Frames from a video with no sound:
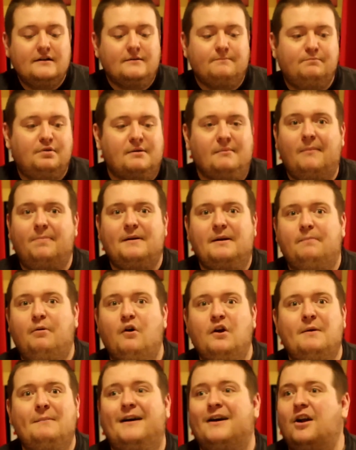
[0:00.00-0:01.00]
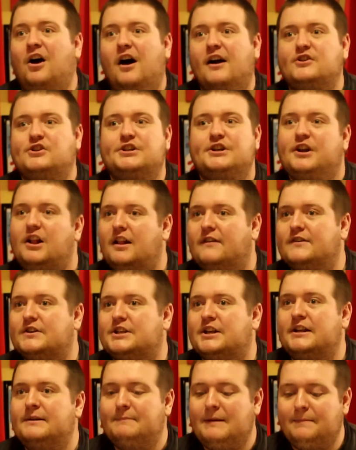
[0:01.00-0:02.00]
Put them up in a Pokemon auction and all of a
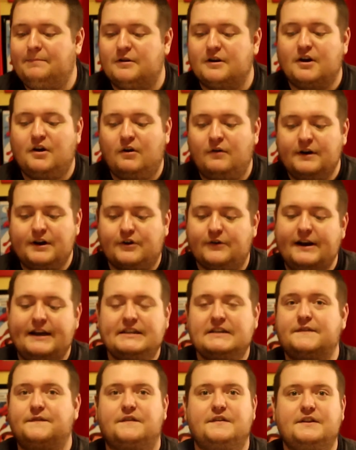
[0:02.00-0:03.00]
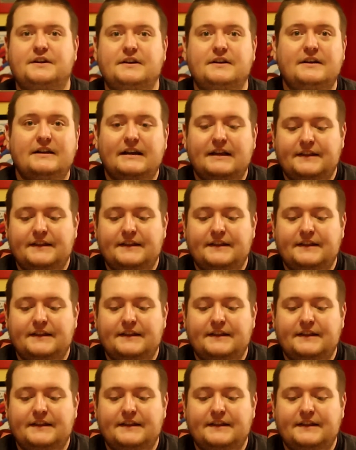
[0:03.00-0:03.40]
sudden people are going crazy for the